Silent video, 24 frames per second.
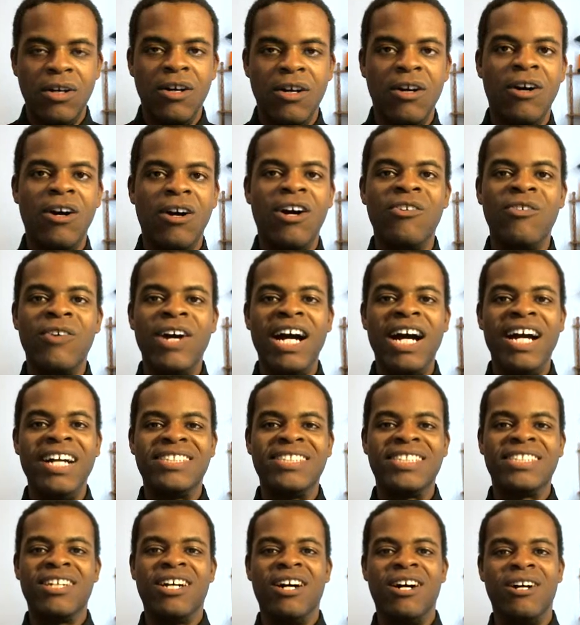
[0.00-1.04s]
All right,
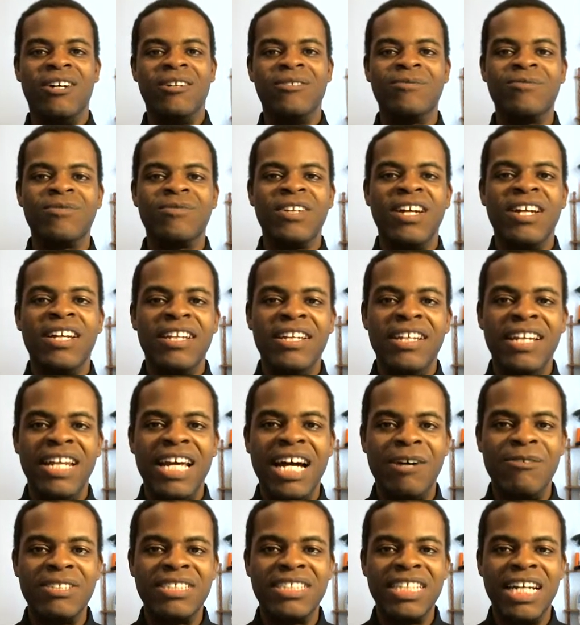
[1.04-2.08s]
so
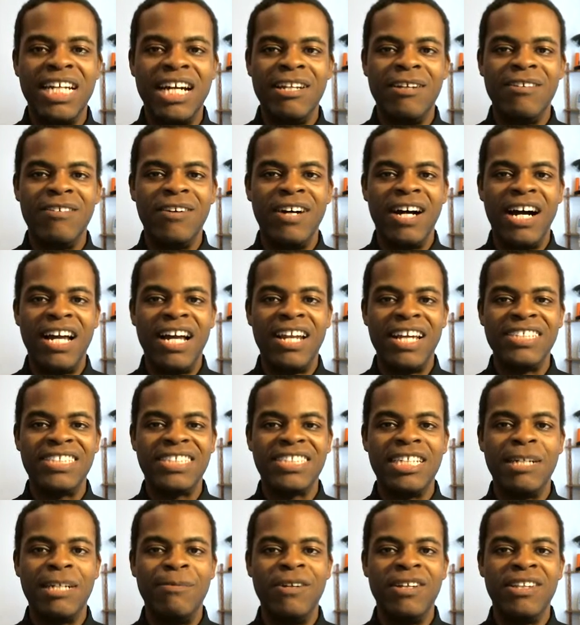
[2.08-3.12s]
now it's time to highlight
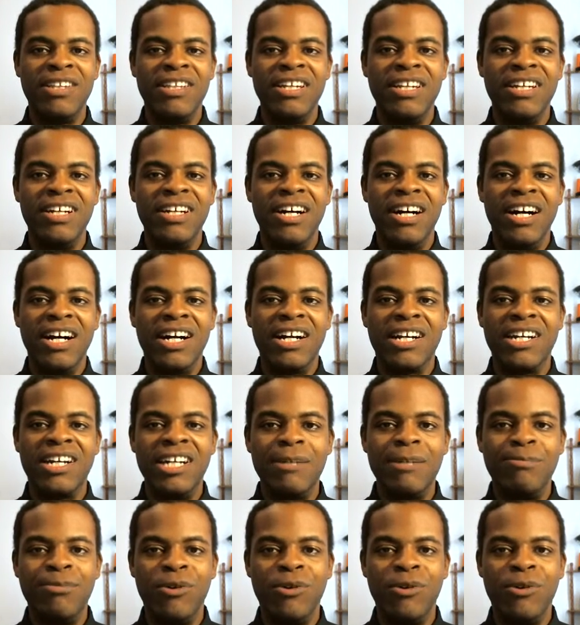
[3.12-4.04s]
some of the good